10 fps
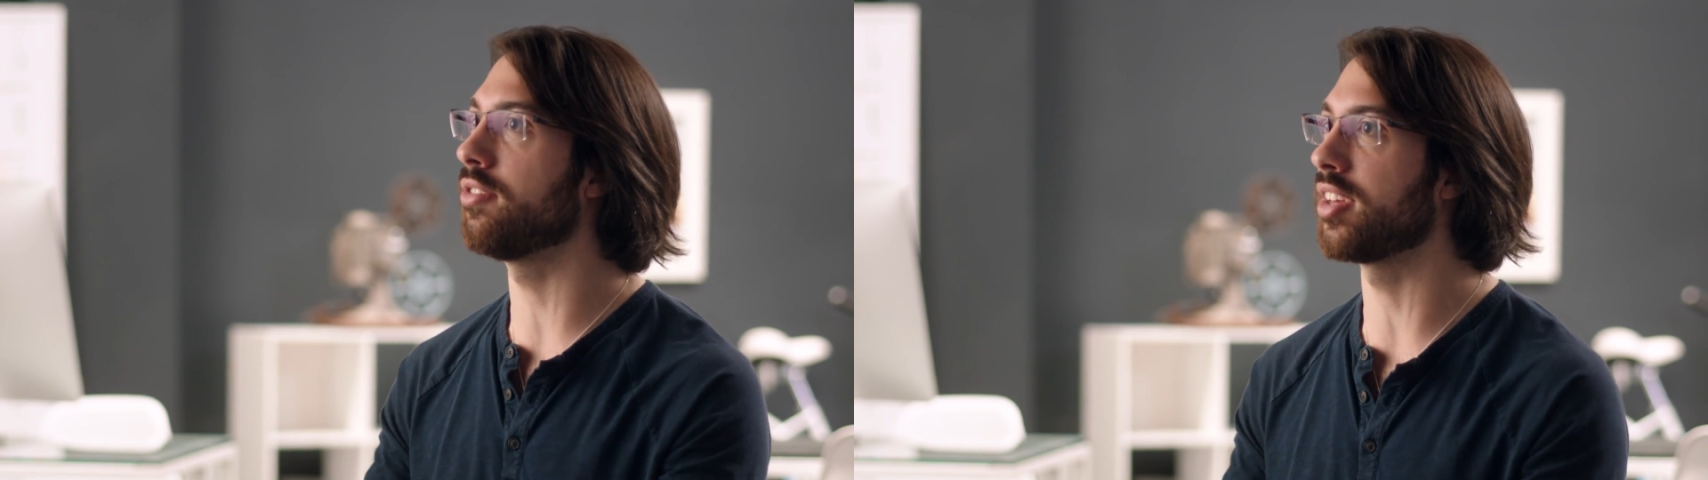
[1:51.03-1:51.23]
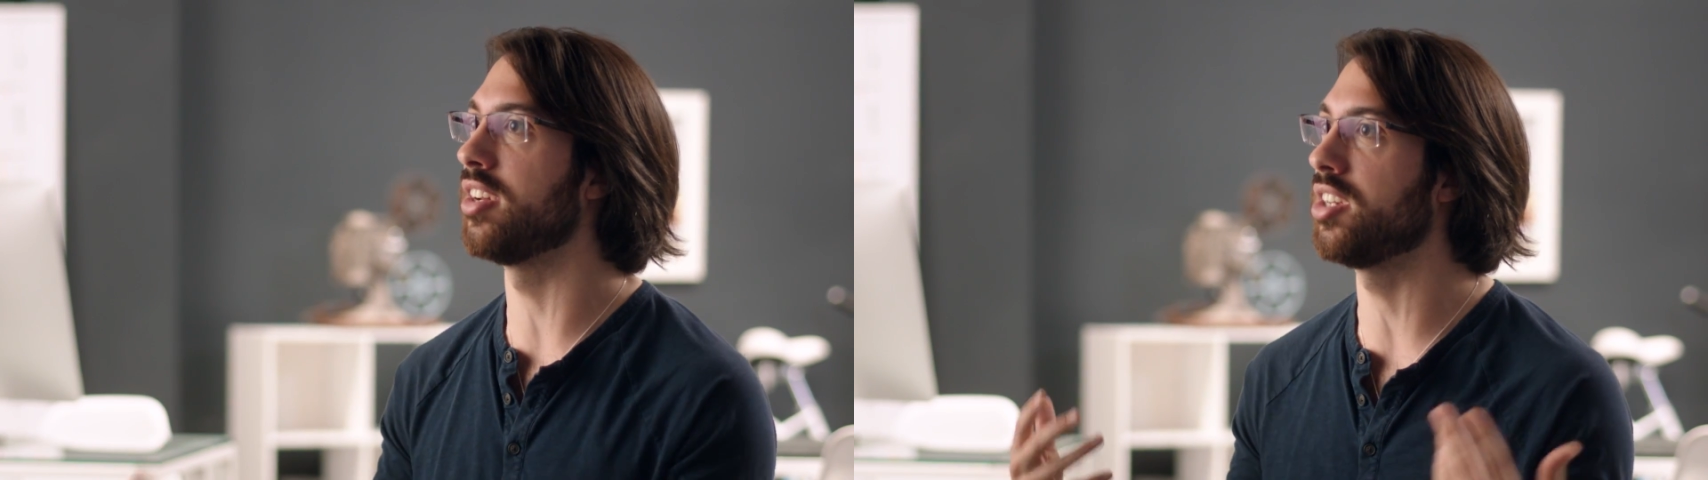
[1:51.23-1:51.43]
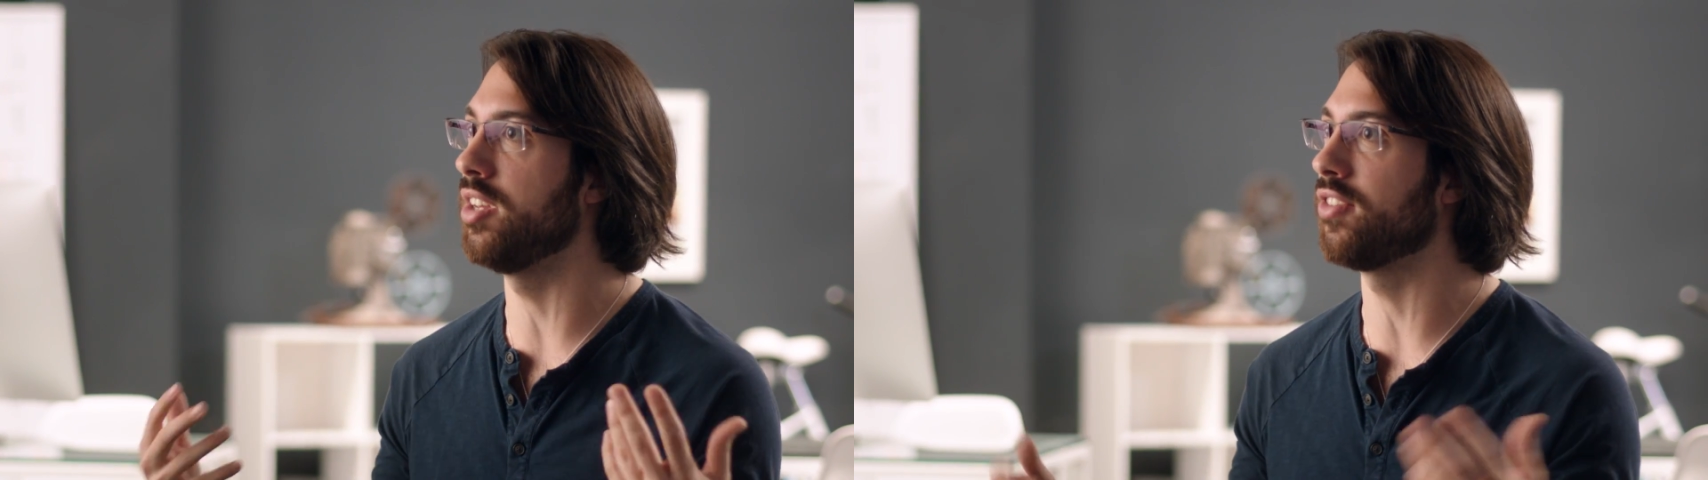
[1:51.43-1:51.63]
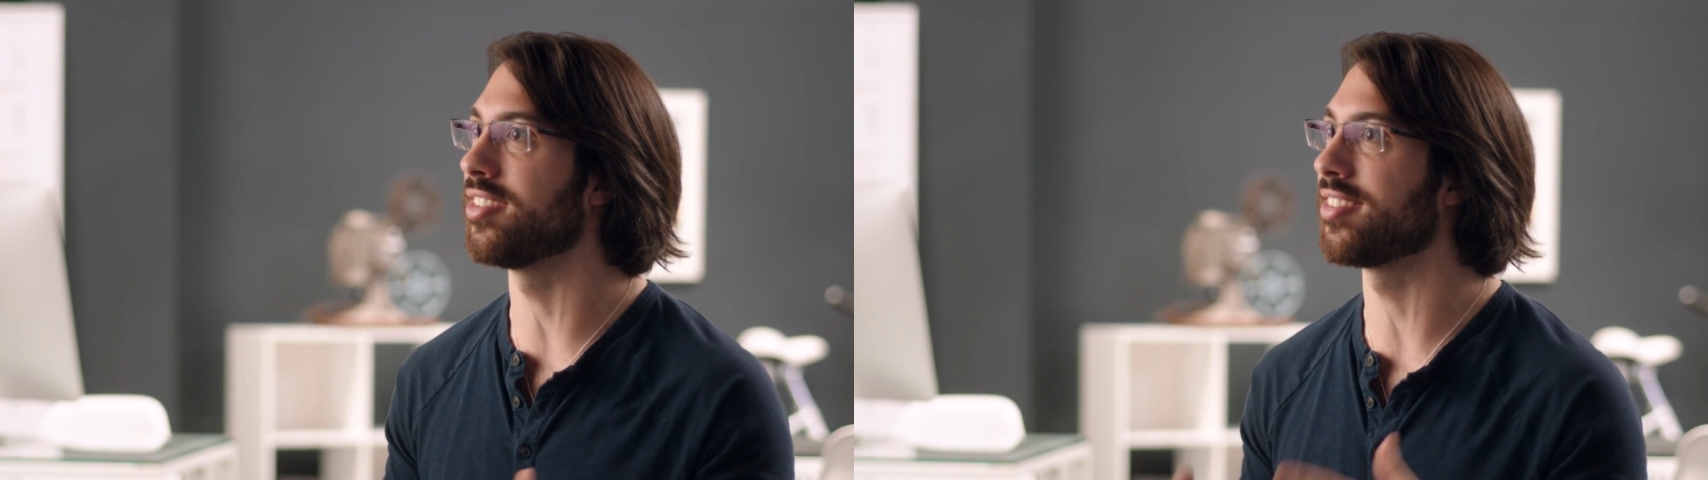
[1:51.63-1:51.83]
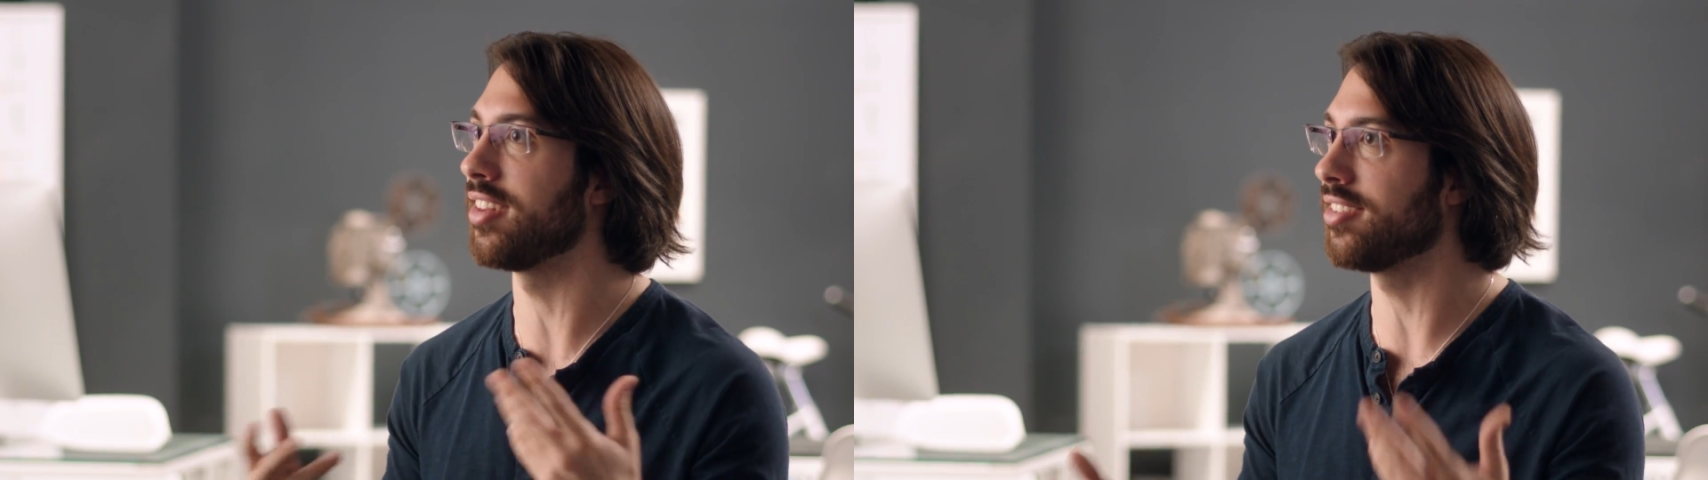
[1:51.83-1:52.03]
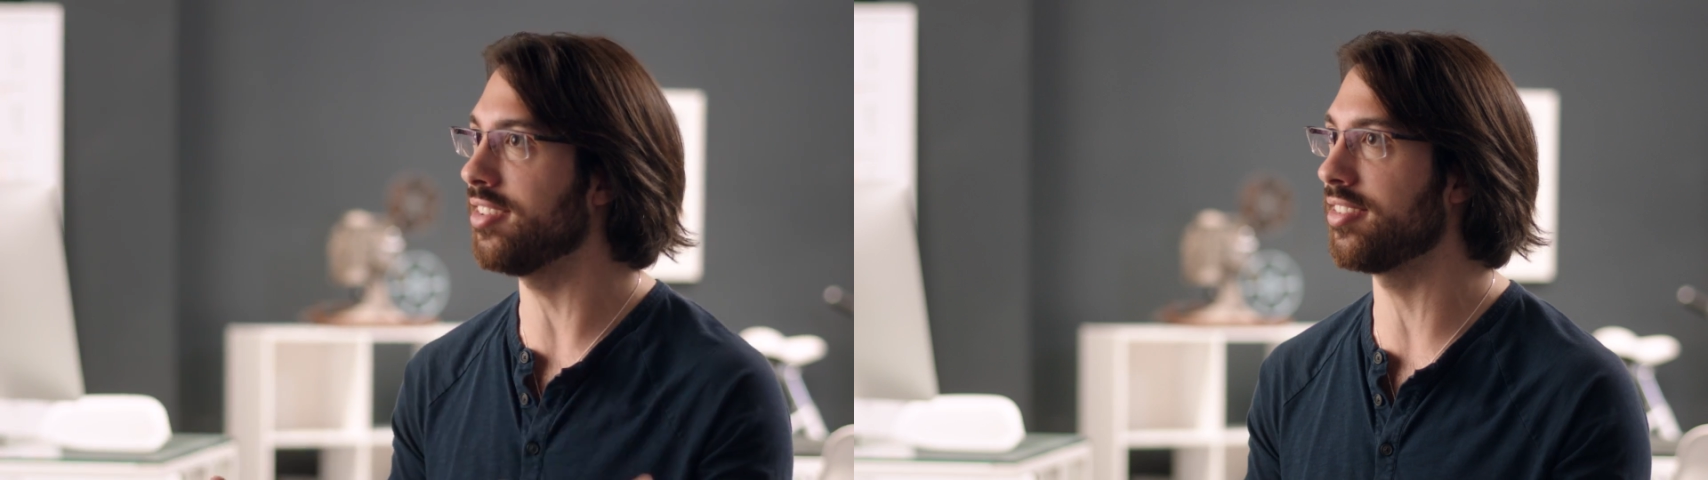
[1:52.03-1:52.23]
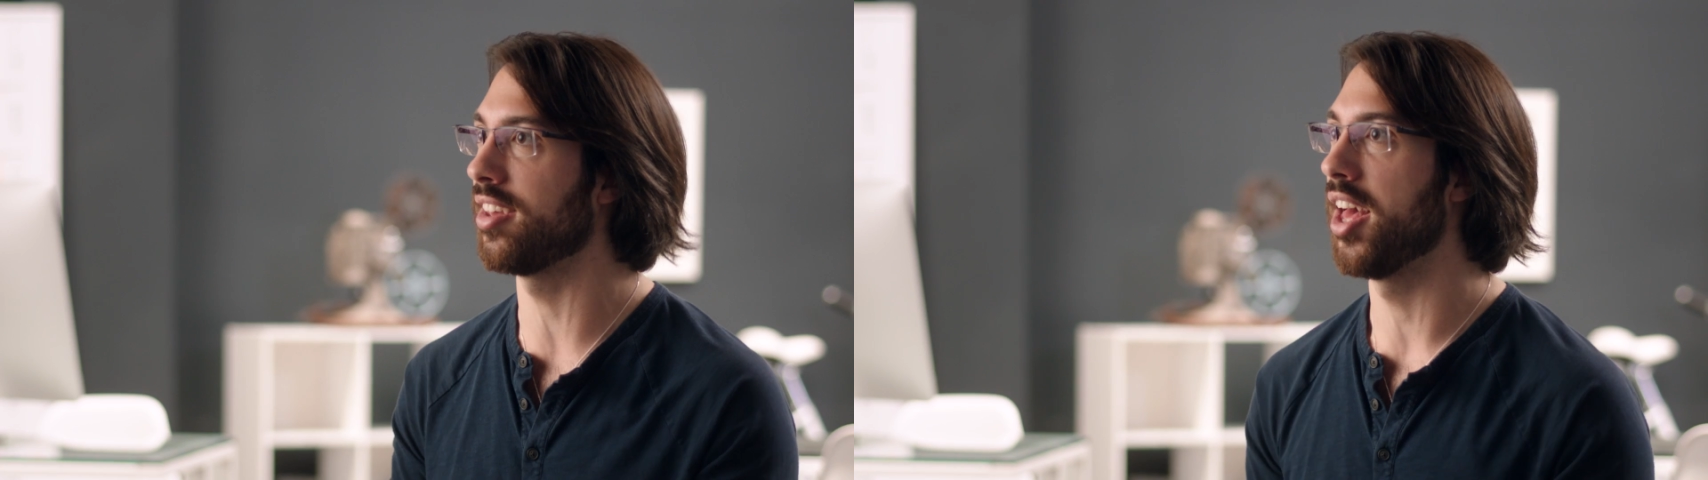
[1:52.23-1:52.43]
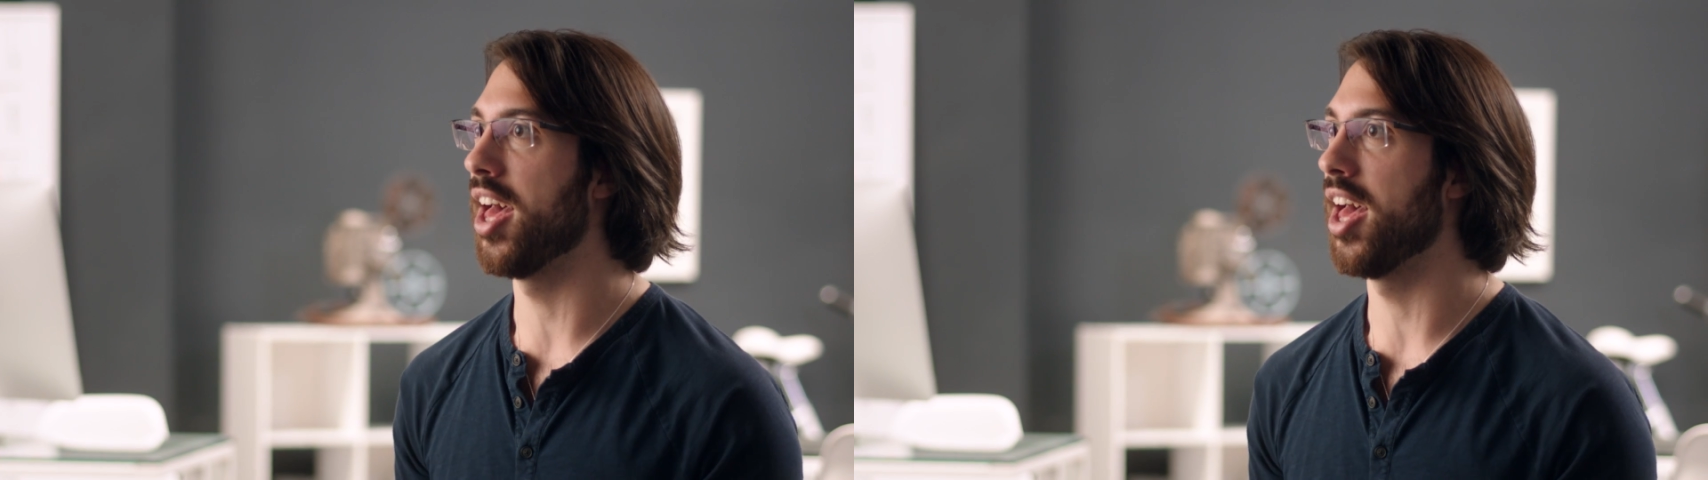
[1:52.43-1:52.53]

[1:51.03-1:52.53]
can achieve consensus